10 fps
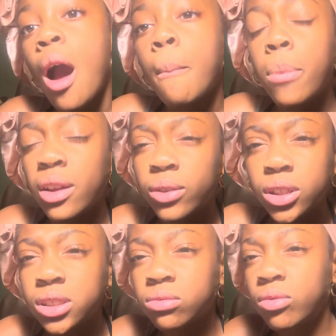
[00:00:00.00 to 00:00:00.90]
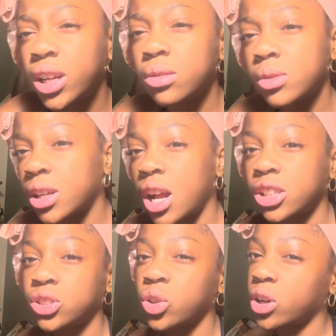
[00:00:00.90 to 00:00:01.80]
But if you're just randomly like
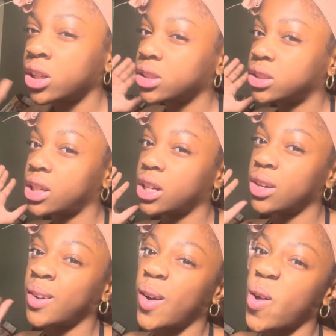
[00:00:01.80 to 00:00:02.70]
starting saying,